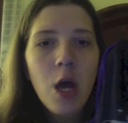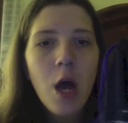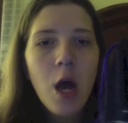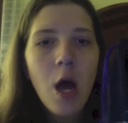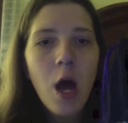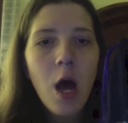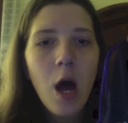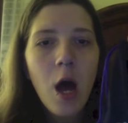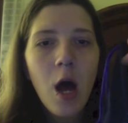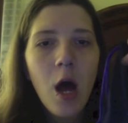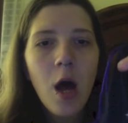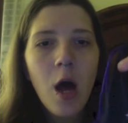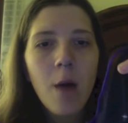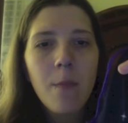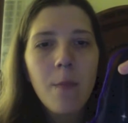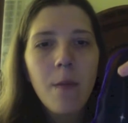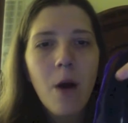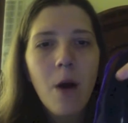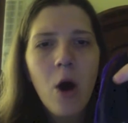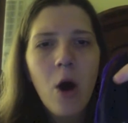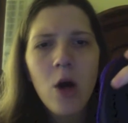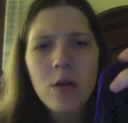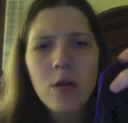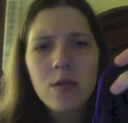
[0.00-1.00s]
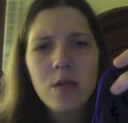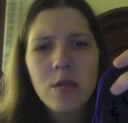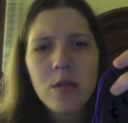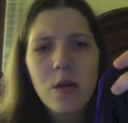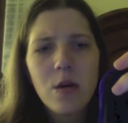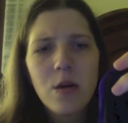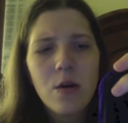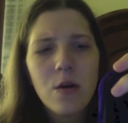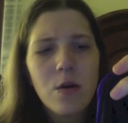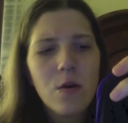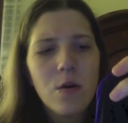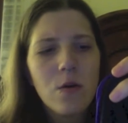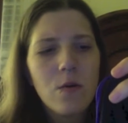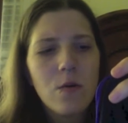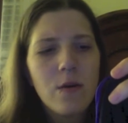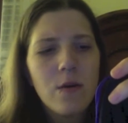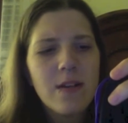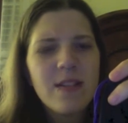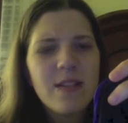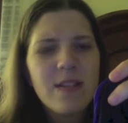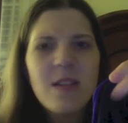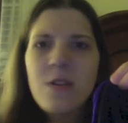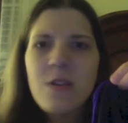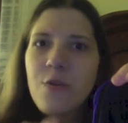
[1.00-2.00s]
Also,
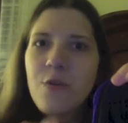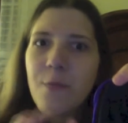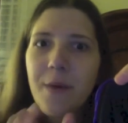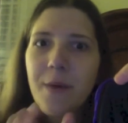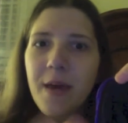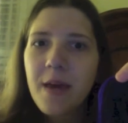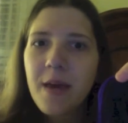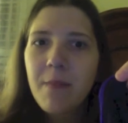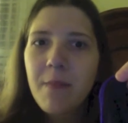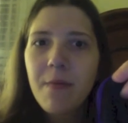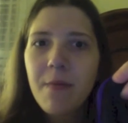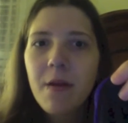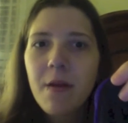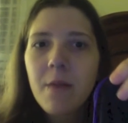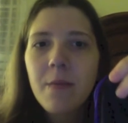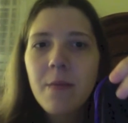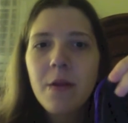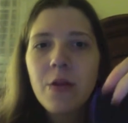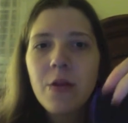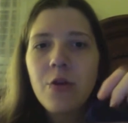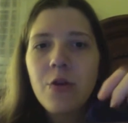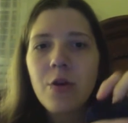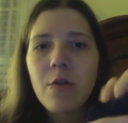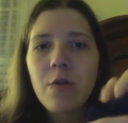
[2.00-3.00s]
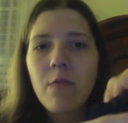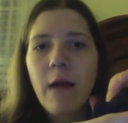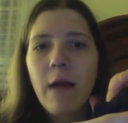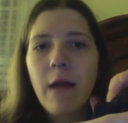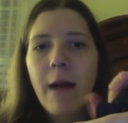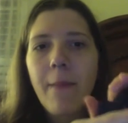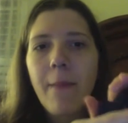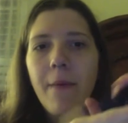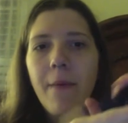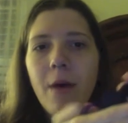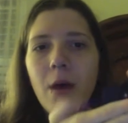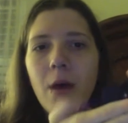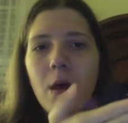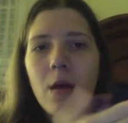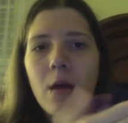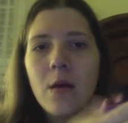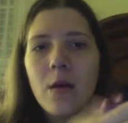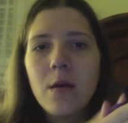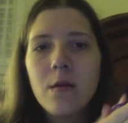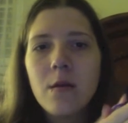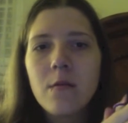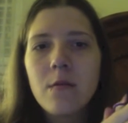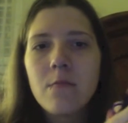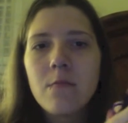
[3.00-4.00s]
it's a little big, but I mean, you could wrap it
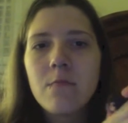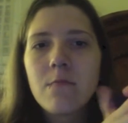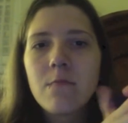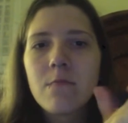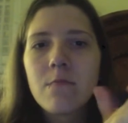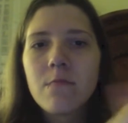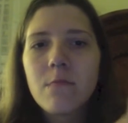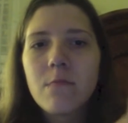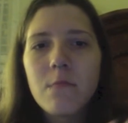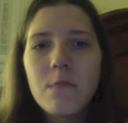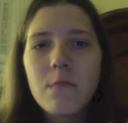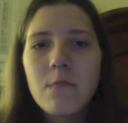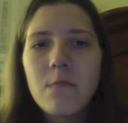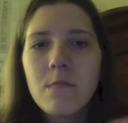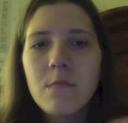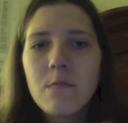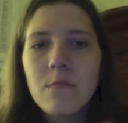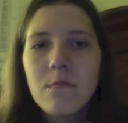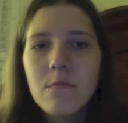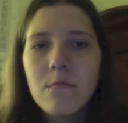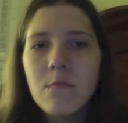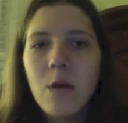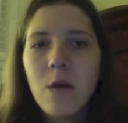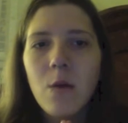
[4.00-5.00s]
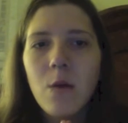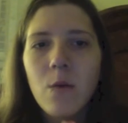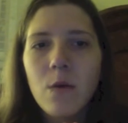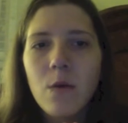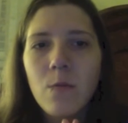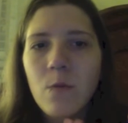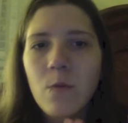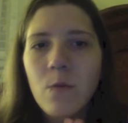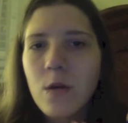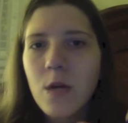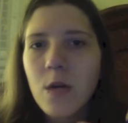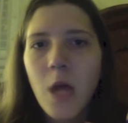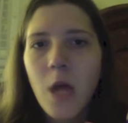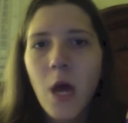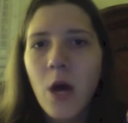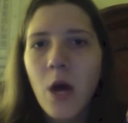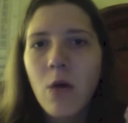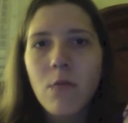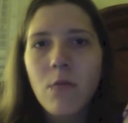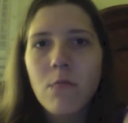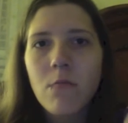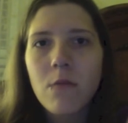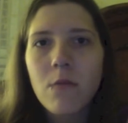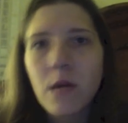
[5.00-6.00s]
and no one would
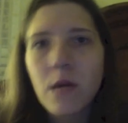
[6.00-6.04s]
know.